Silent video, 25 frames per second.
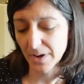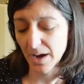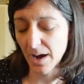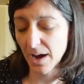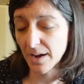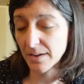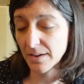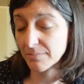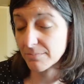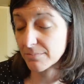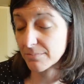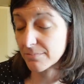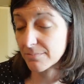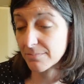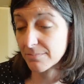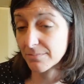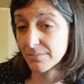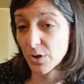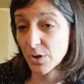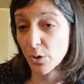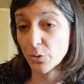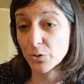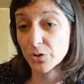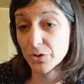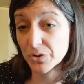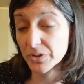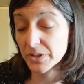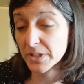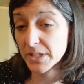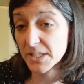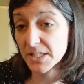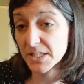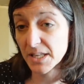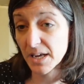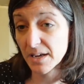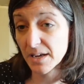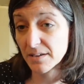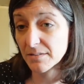I
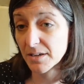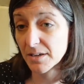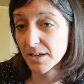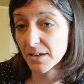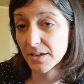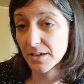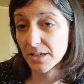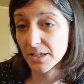notionally said,